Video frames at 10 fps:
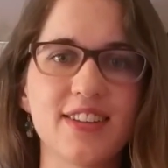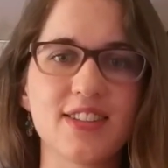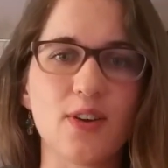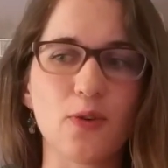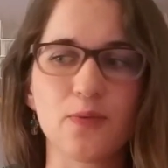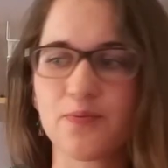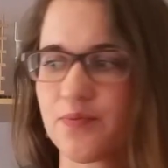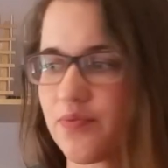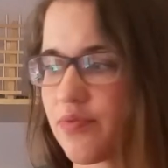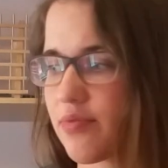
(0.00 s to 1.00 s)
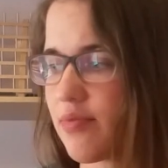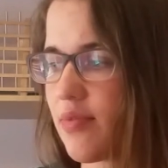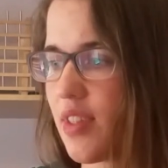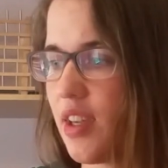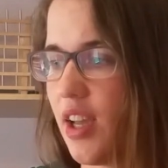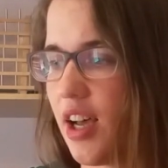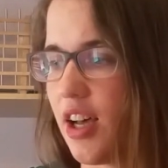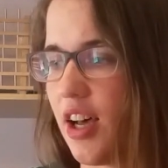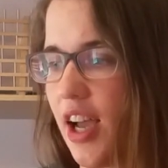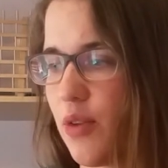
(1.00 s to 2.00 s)
So
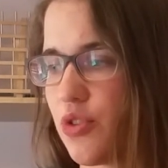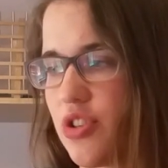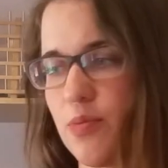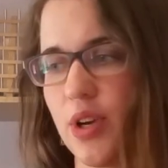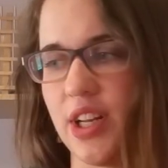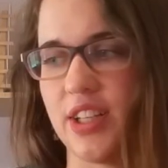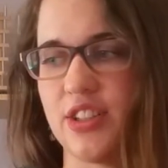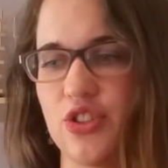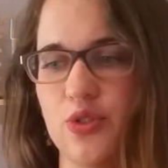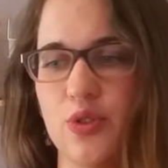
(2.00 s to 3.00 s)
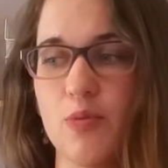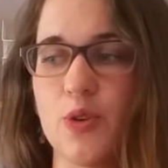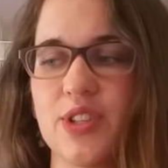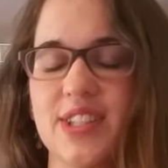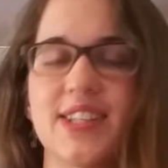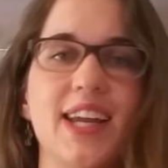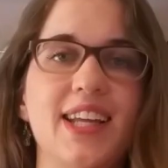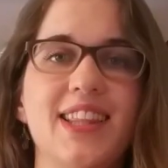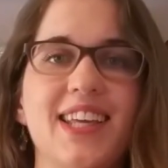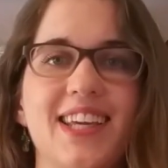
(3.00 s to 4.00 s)
I will jump right into the most
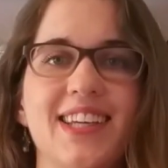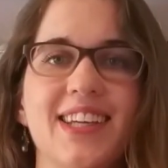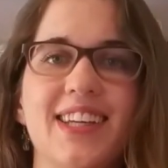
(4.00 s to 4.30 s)
exciting thing